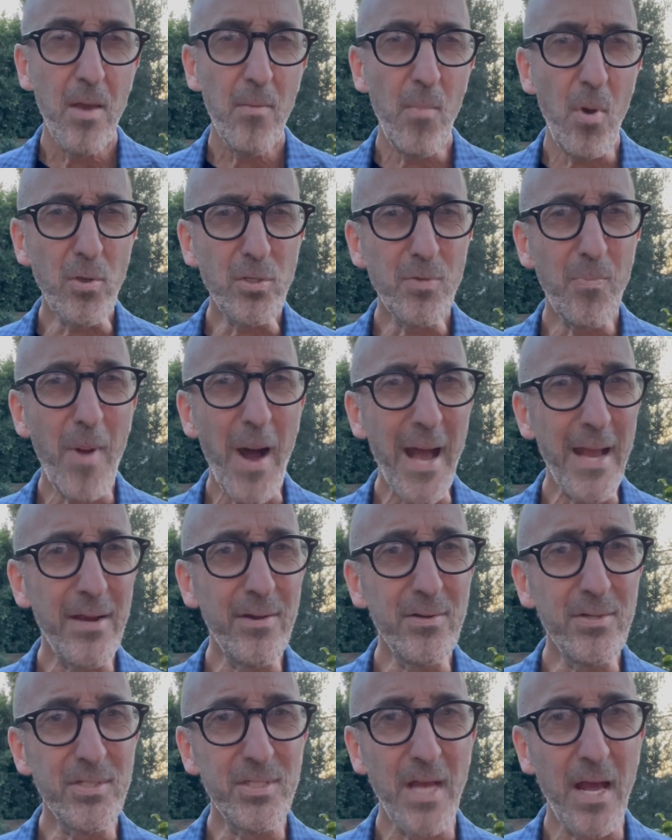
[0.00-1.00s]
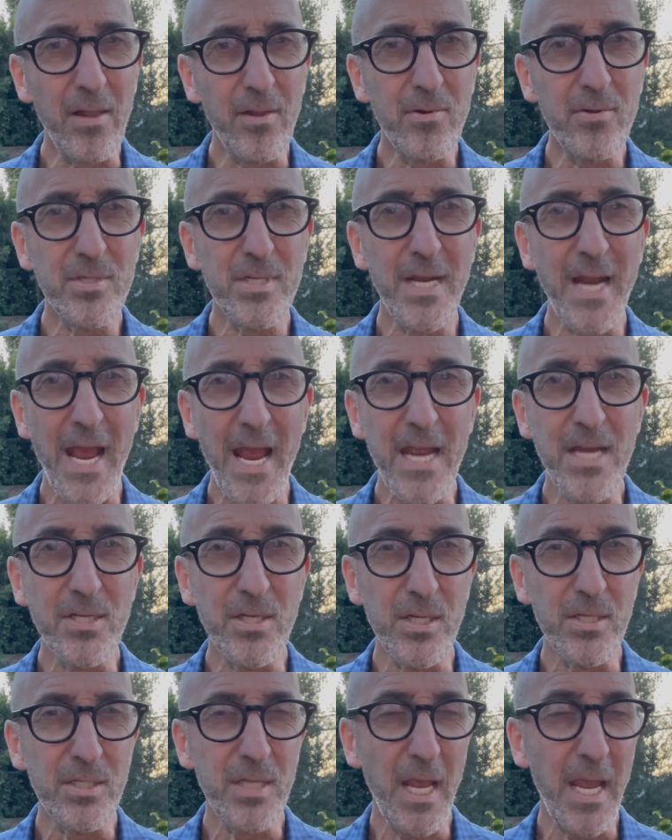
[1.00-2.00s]
Most buyers, sellers, and
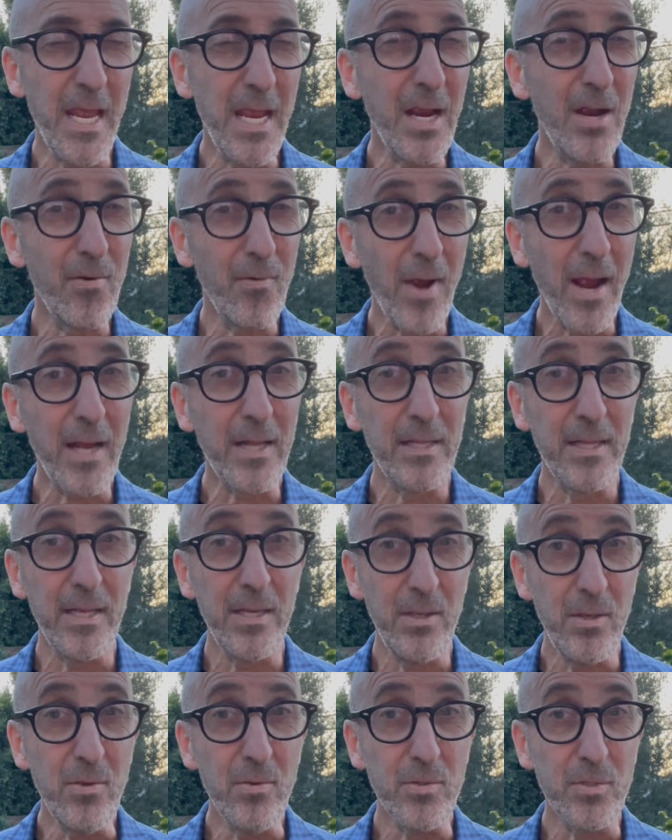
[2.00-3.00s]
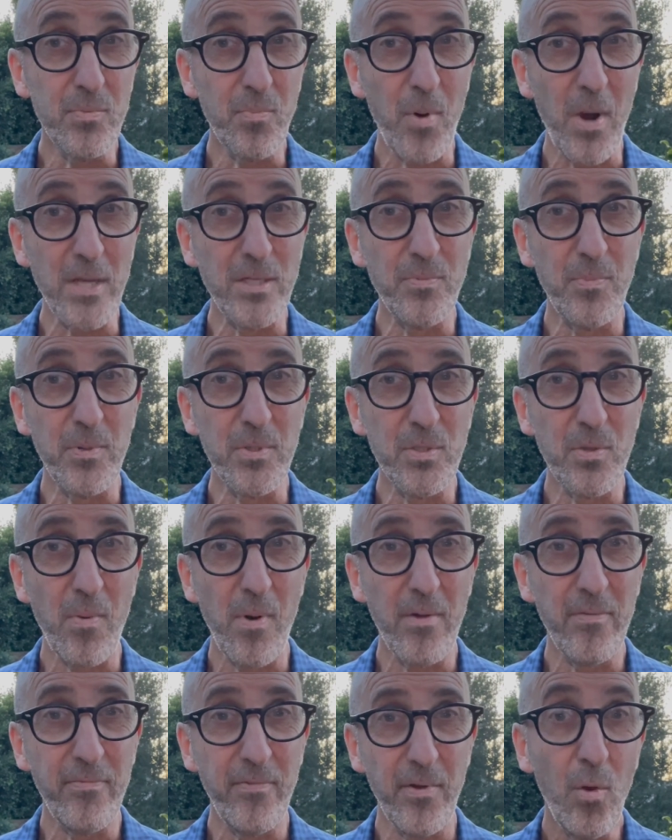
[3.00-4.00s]
agents incorrectly use price per
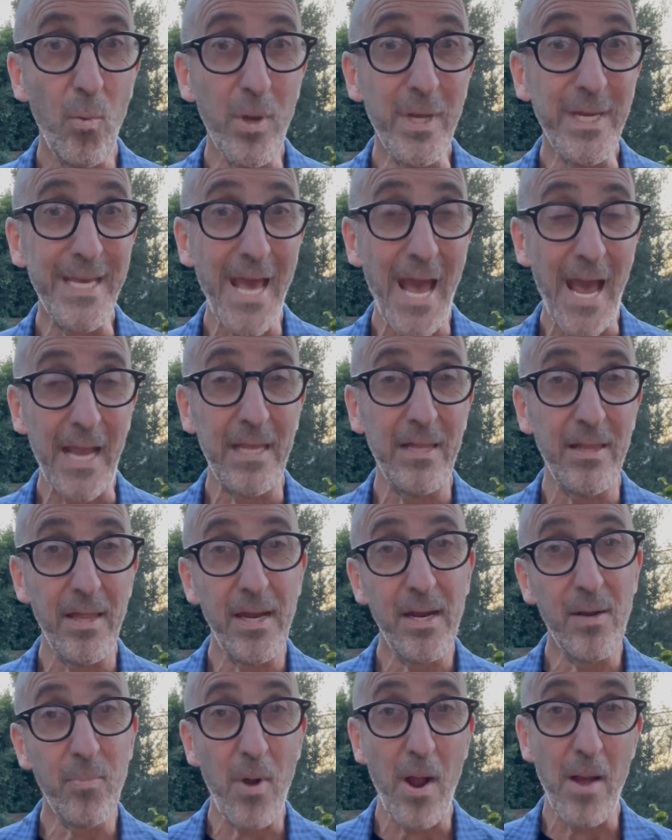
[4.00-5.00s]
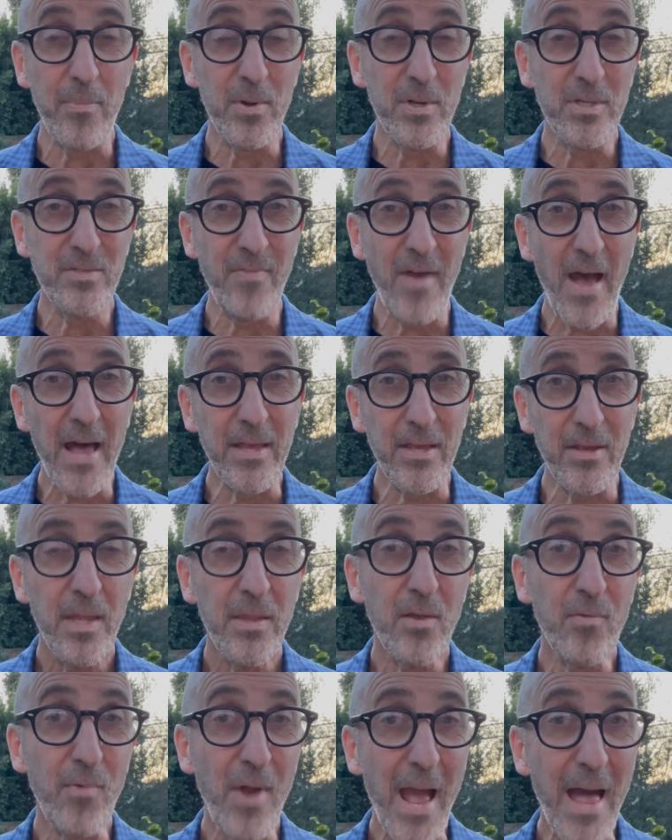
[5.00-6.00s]
square foot when calculating a property's value.
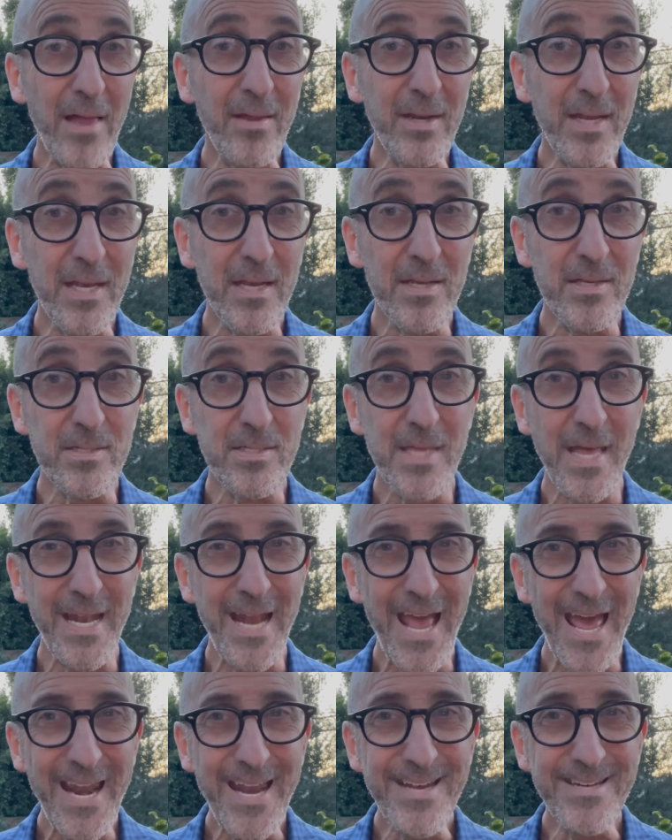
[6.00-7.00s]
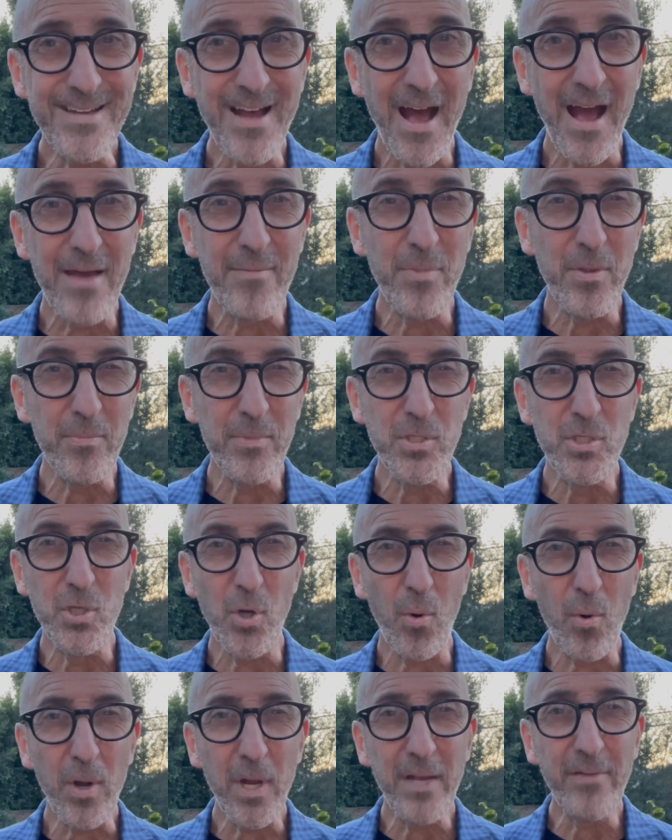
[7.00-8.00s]
The reality is that anytime the
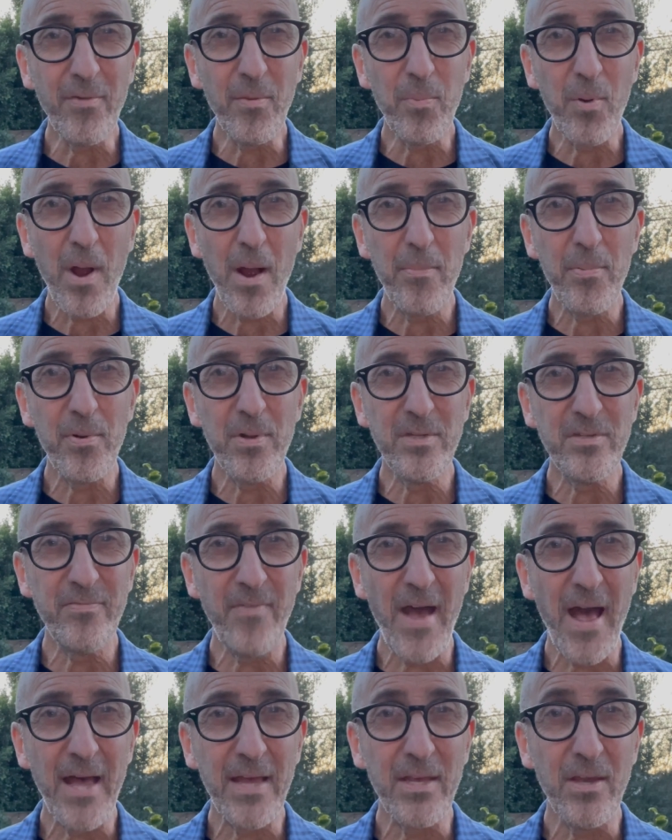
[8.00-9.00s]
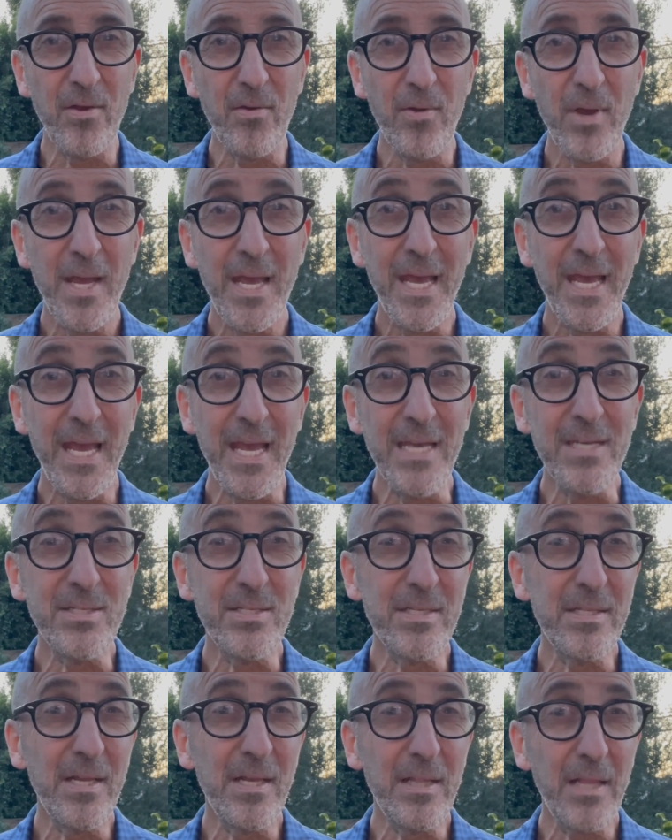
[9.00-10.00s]
majority of a property's value is
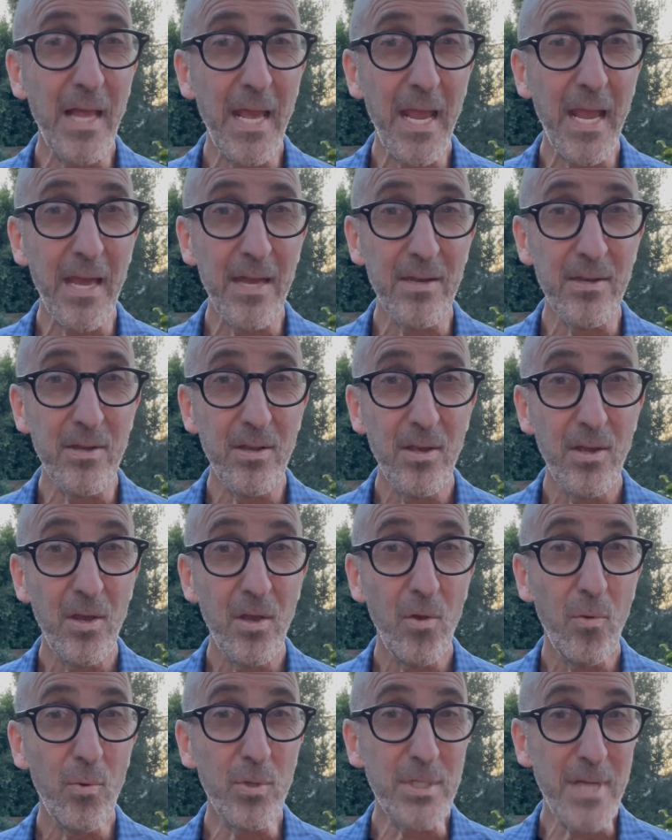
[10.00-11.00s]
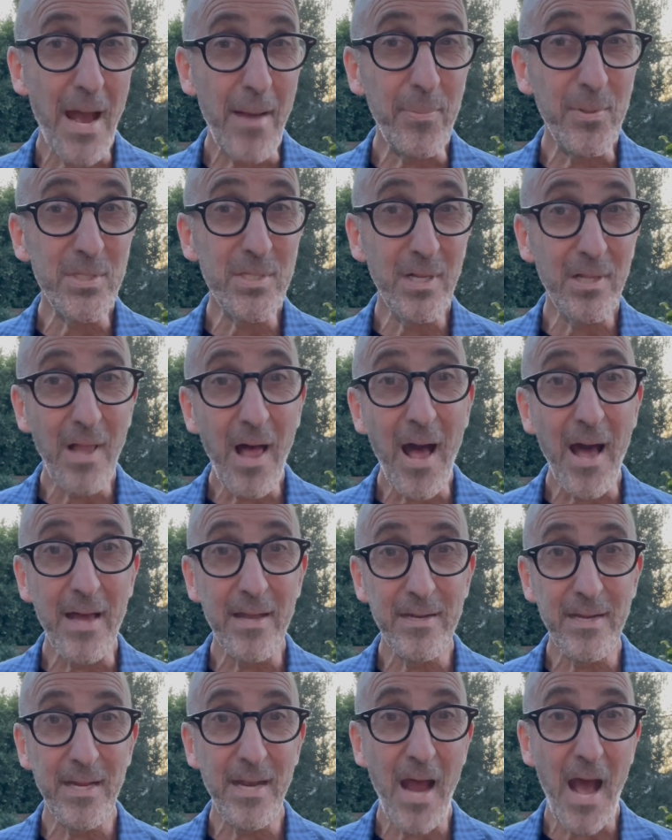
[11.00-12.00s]
in the land, which happens a lot
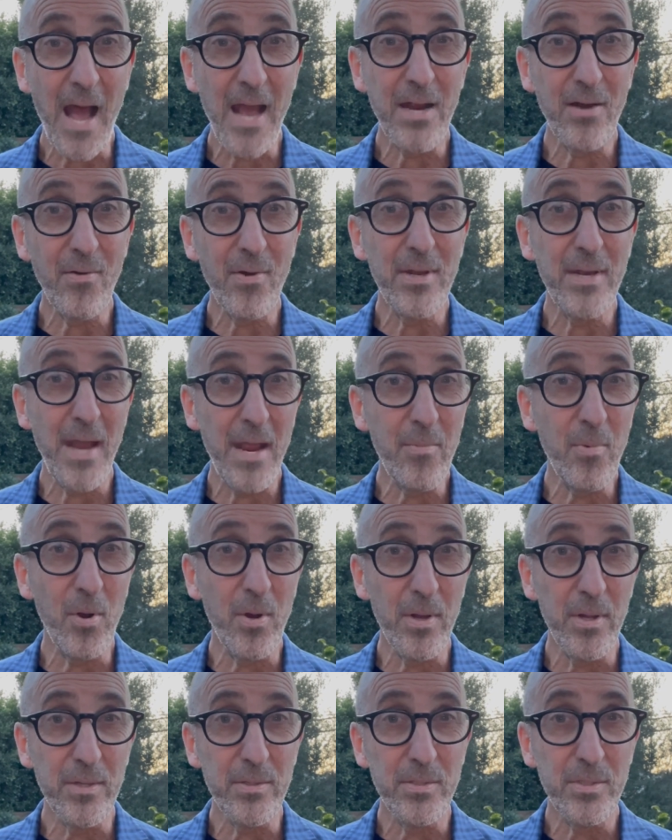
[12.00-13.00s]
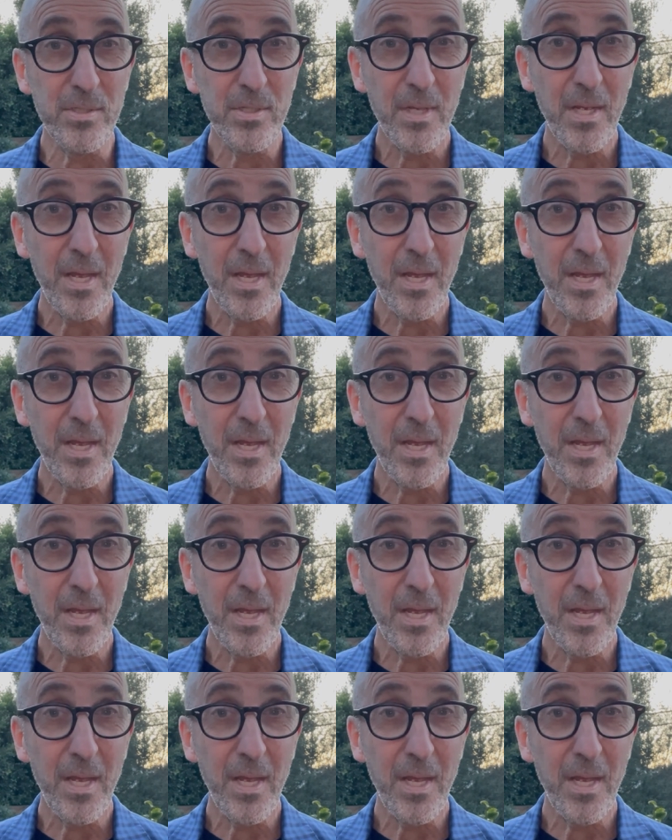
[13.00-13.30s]
in higher end neighborhoods